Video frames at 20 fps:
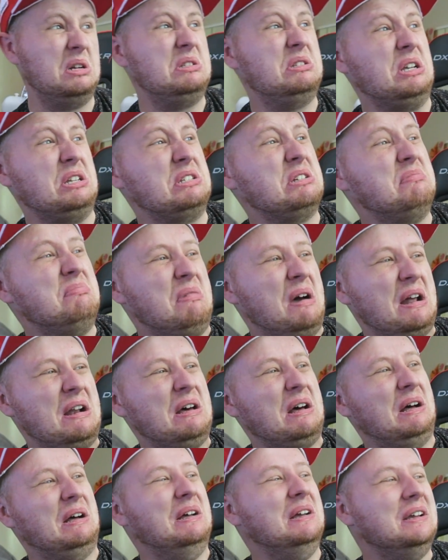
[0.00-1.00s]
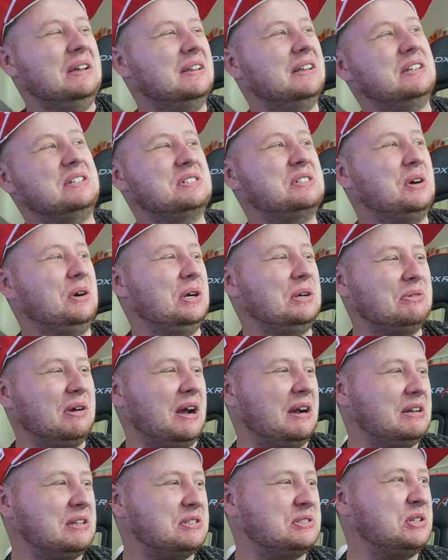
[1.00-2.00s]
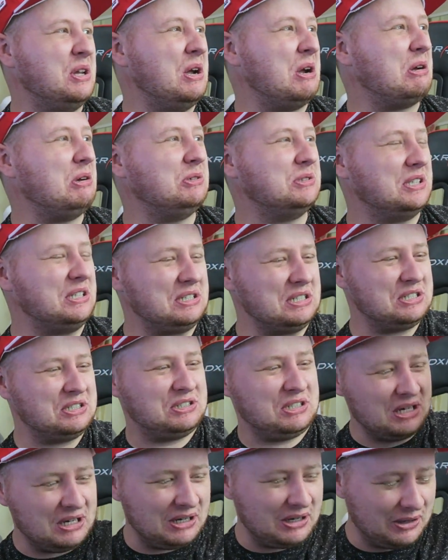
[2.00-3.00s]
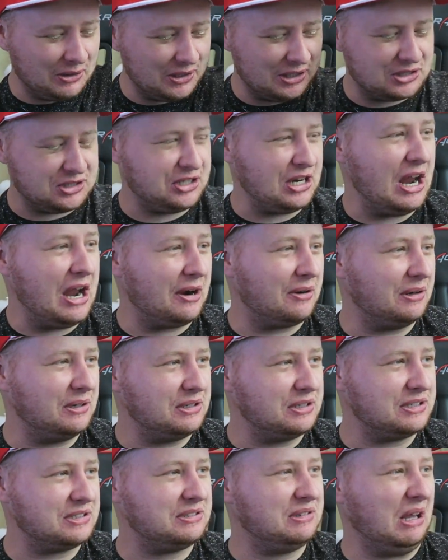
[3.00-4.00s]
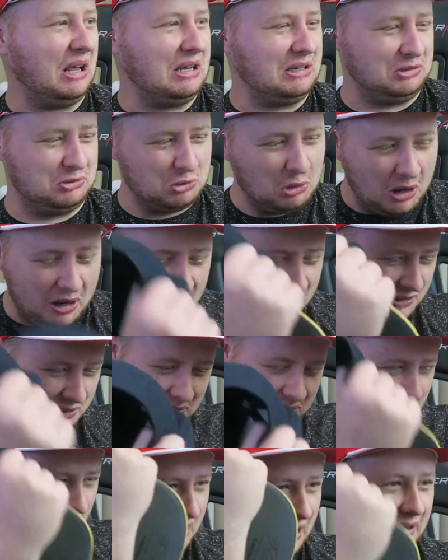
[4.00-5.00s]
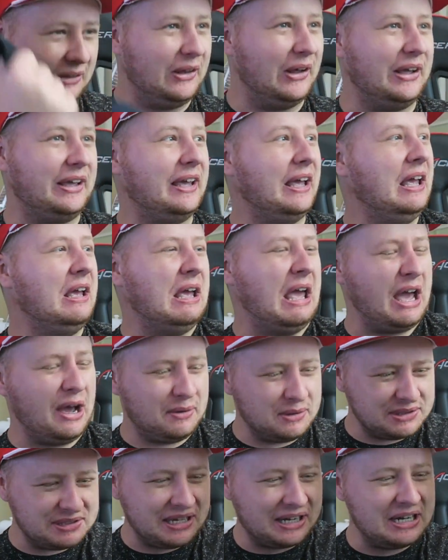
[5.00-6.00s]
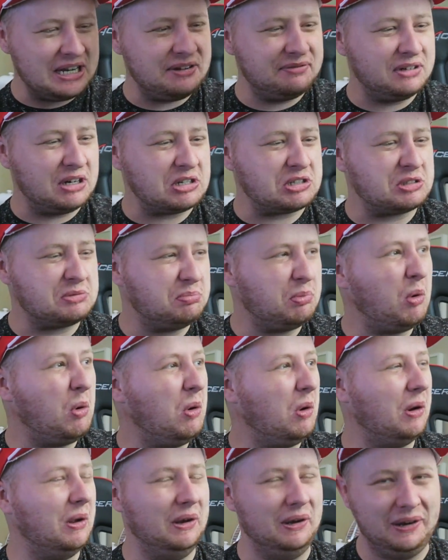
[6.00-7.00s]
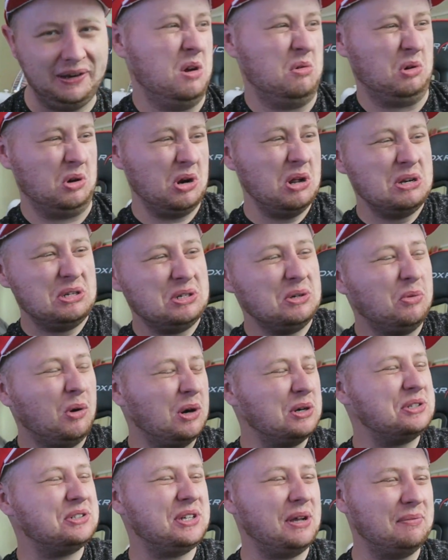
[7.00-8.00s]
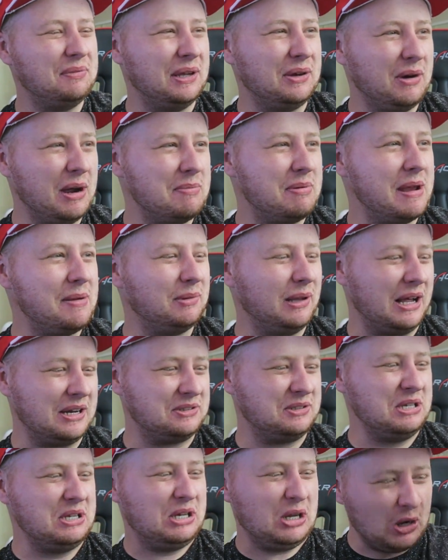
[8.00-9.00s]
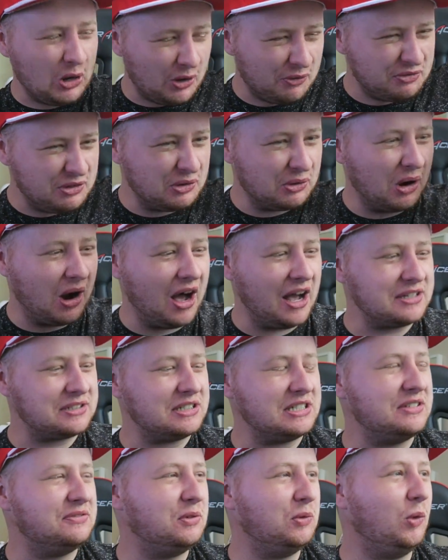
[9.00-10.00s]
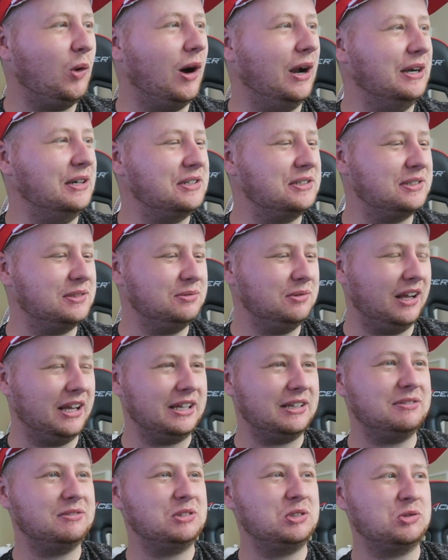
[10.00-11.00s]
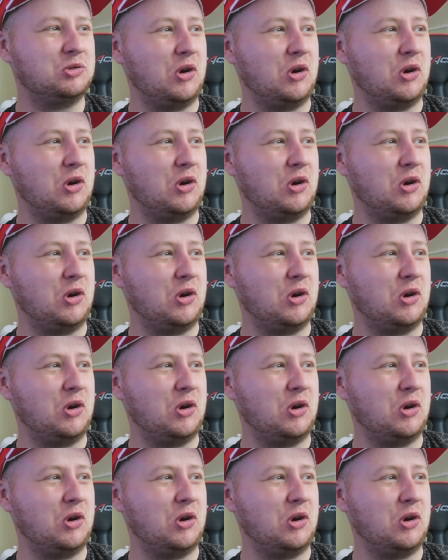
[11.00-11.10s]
But it doesn't matter. They're just going around in circles. They're just sitting on a chair and just like driving around. Like, how is that even a sport? Why don't you watch something where people actually get off their asses for once? Like